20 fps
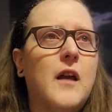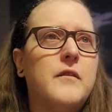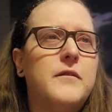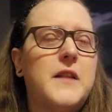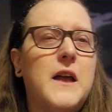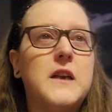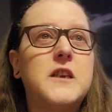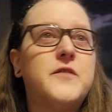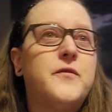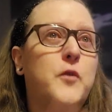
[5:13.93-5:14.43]

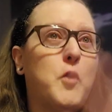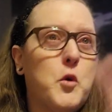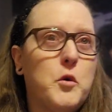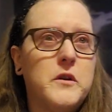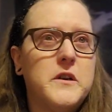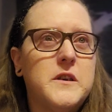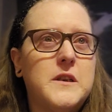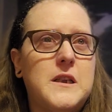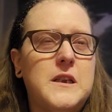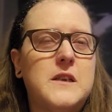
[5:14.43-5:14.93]
flash
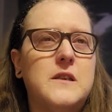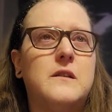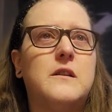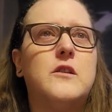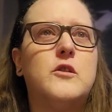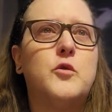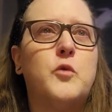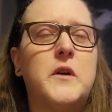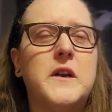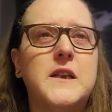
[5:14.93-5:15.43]
forward to
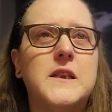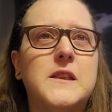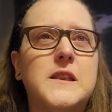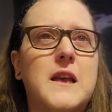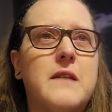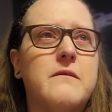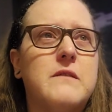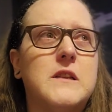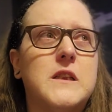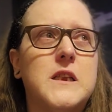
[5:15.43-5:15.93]

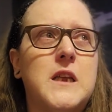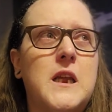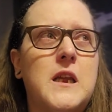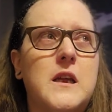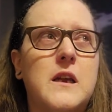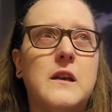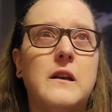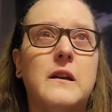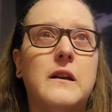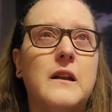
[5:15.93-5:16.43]

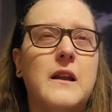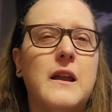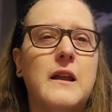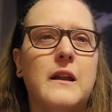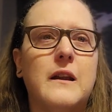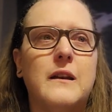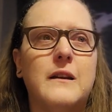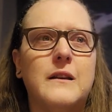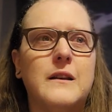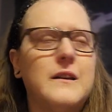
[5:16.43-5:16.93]
2017
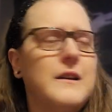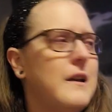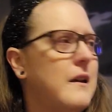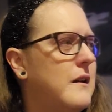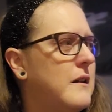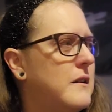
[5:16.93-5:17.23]
and